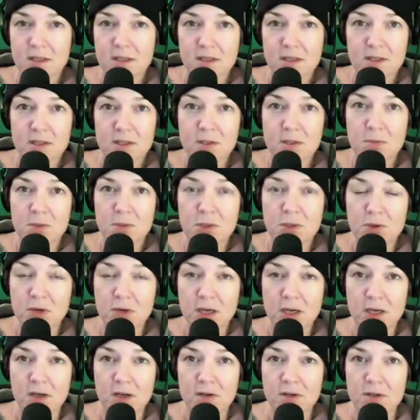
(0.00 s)
us into
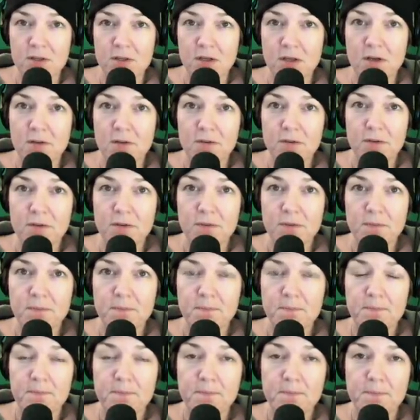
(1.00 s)
betraying ourselves.
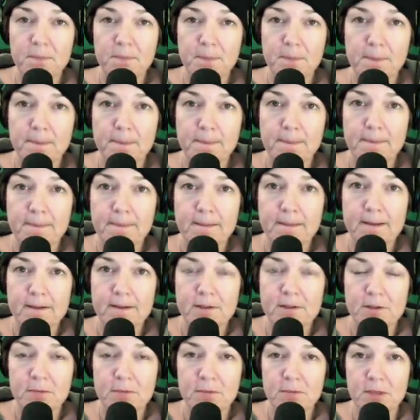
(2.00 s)

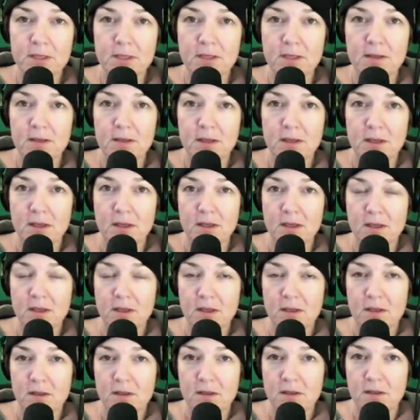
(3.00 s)
There's something
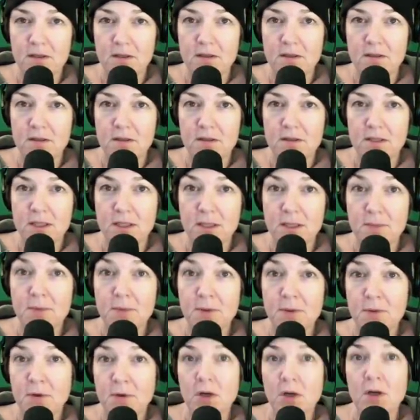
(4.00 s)

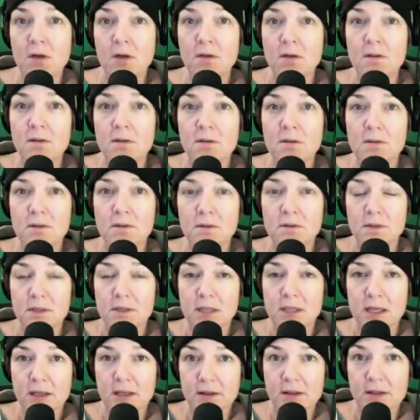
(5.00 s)
deeply wrong,
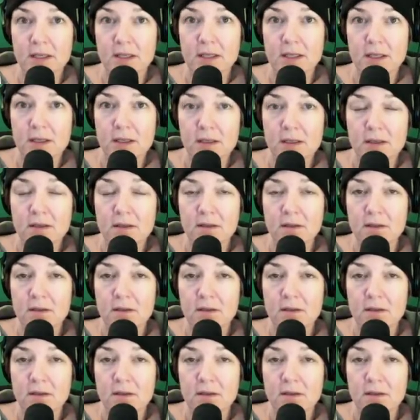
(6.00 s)
I think.